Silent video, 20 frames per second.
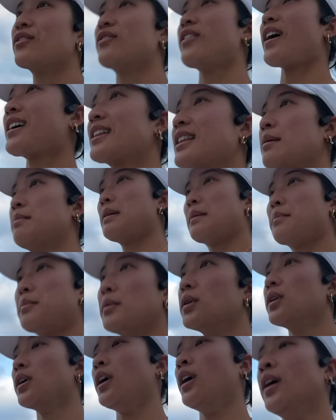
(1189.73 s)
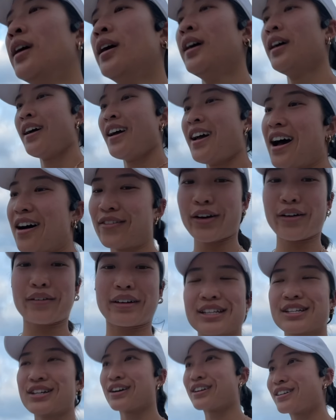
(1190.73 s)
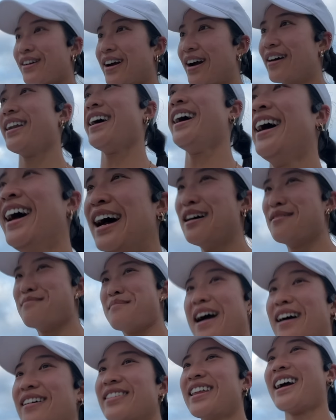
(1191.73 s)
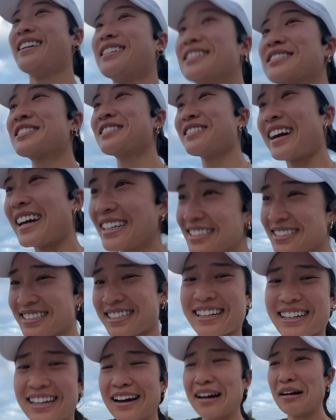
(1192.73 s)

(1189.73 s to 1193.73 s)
fact that people have already turned around that mile line is crazy.